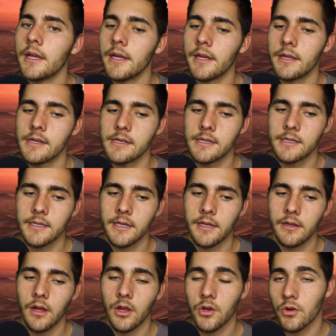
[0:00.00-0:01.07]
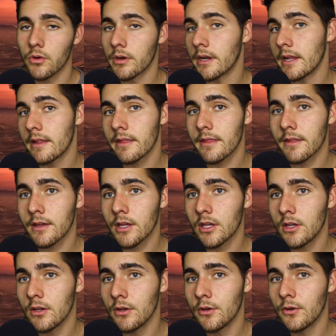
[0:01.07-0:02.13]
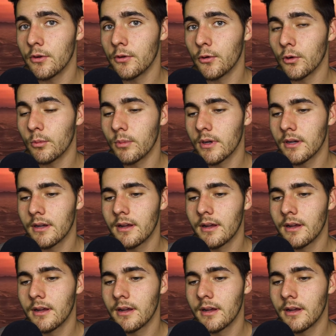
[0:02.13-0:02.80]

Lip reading: Is it underneath the cube?